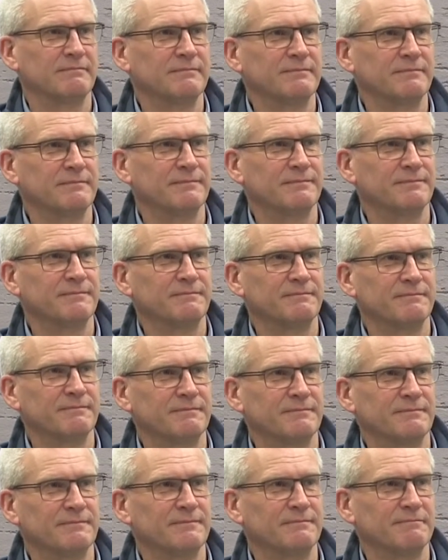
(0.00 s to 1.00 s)

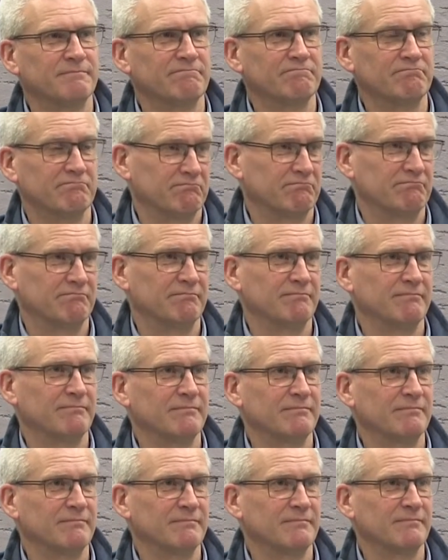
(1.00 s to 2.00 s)

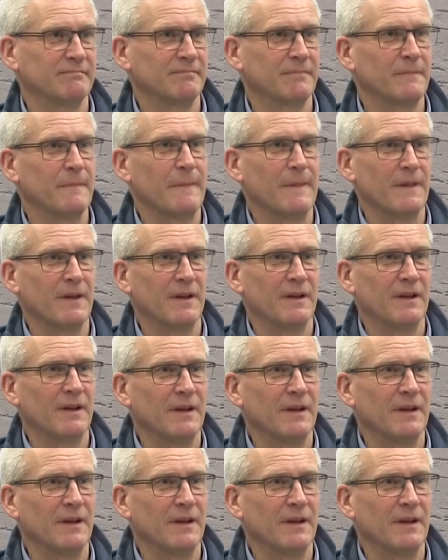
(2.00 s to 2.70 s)
(silence)